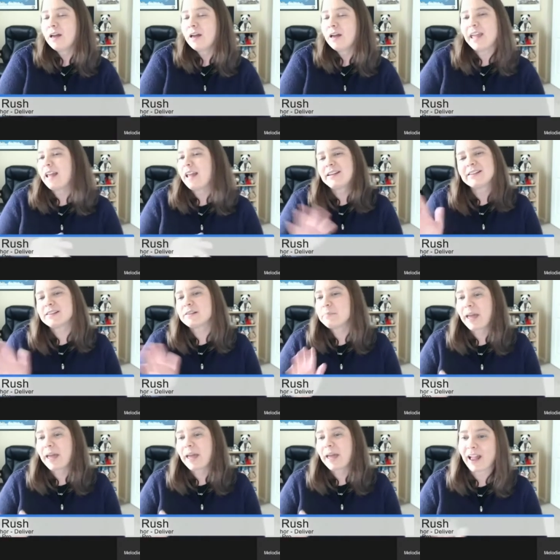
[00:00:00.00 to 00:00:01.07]
It doesn't
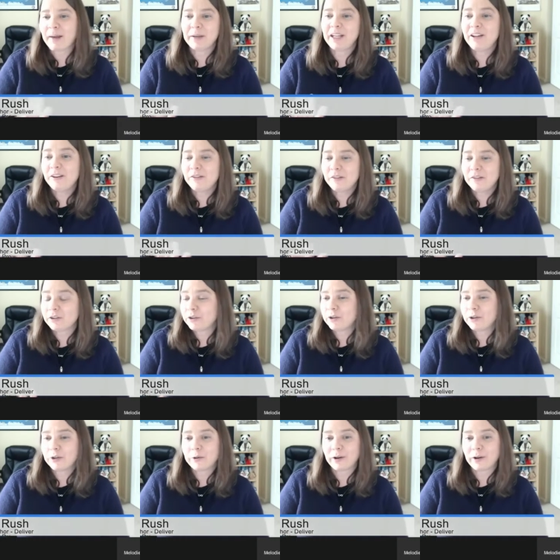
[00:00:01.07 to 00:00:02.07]
matter how many you do.